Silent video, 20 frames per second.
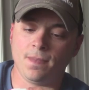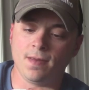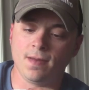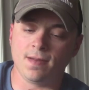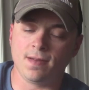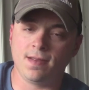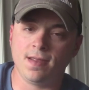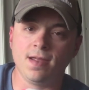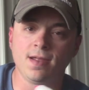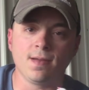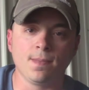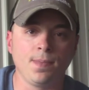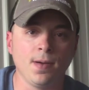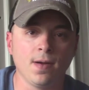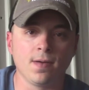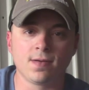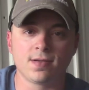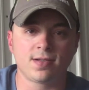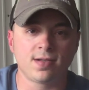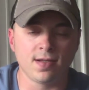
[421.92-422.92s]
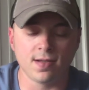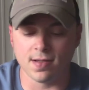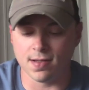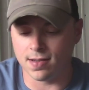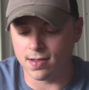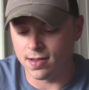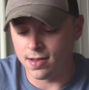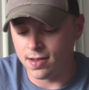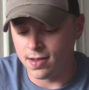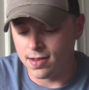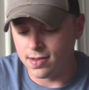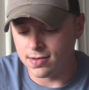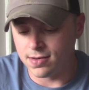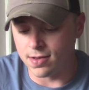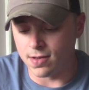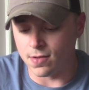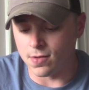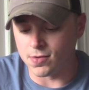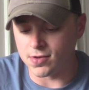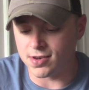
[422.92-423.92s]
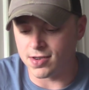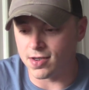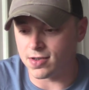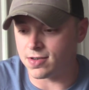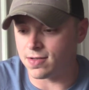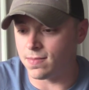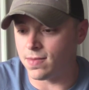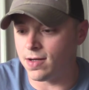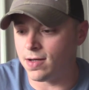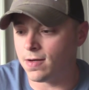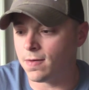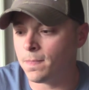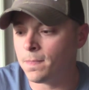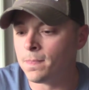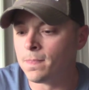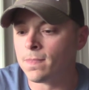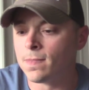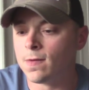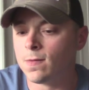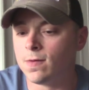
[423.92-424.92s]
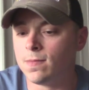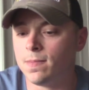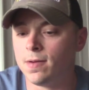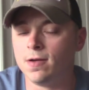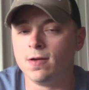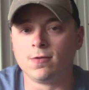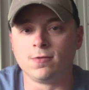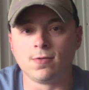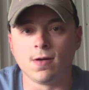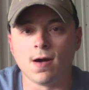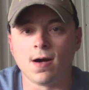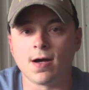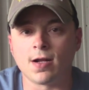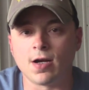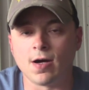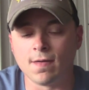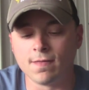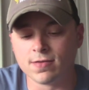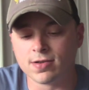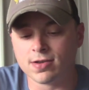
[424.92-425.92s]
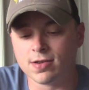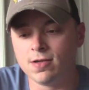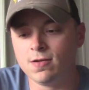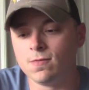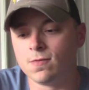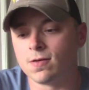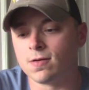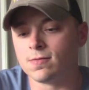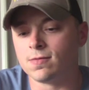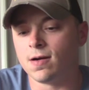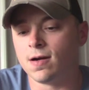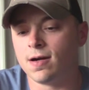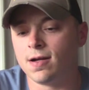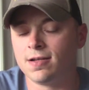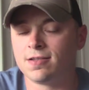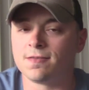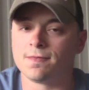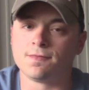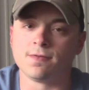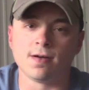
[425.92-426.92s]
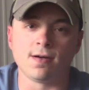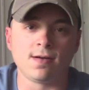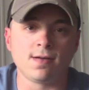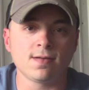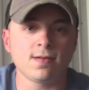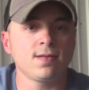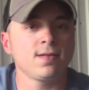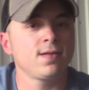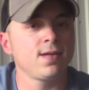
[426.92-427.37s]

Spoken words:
components to the whole system here would be your rod. Obviously, you want a rod. It's a frog.